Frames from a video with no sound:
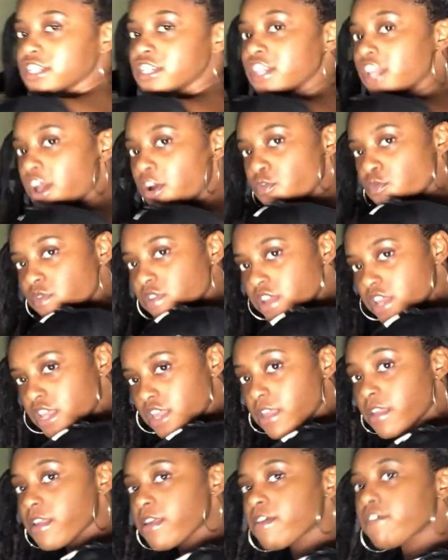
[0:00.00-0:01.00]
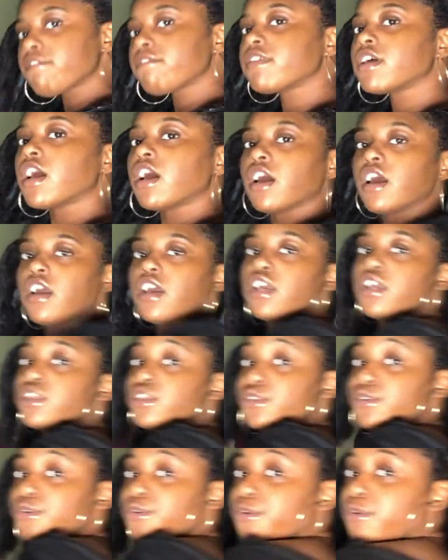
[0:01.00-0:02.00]
to know. If
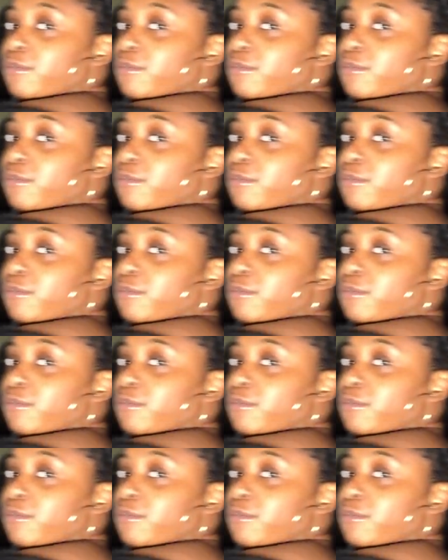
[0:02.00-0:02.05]
you